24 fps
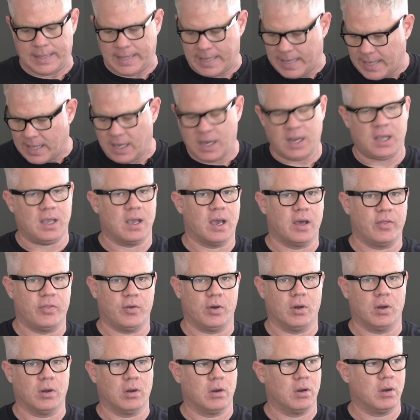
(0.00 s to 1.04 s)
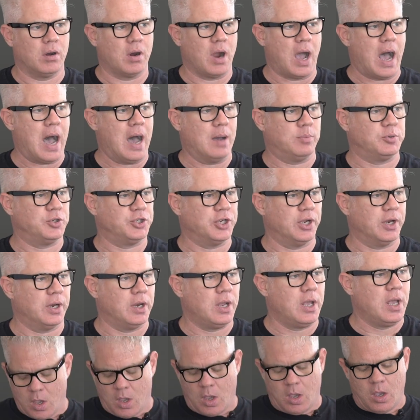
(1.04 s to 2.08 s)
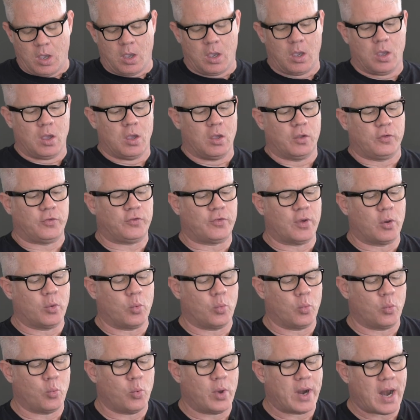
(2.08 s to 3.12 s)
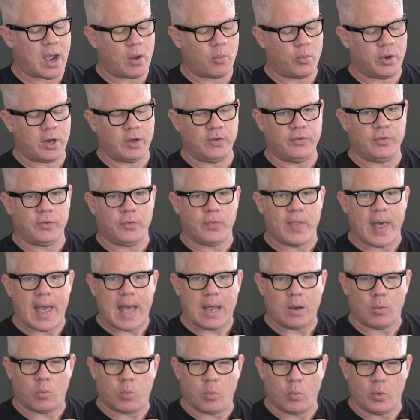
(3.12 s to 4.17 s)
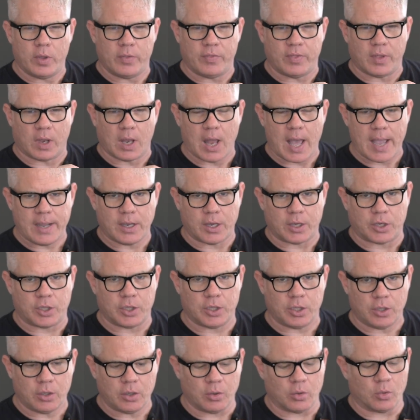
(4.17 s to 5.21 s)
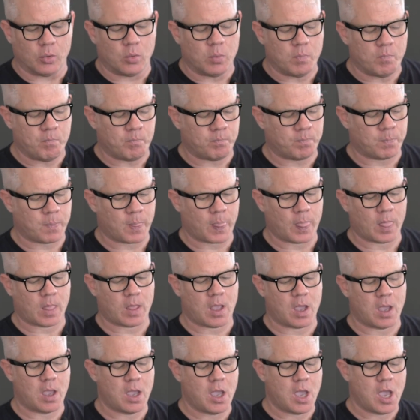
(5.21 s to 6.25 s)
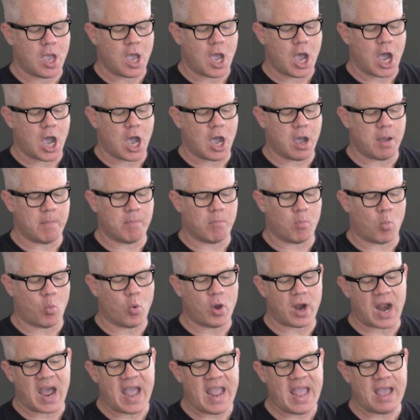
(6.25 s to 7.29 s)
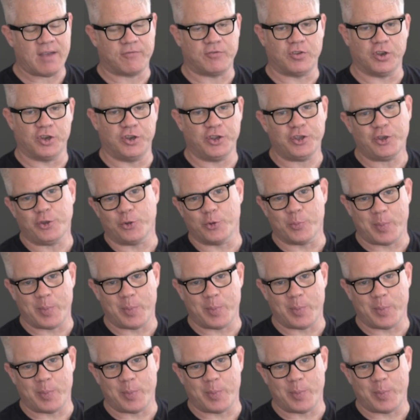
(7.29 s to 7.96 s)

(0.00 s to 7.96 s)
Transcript: any other option. So when I want to do that with the Leica Q, what I have to do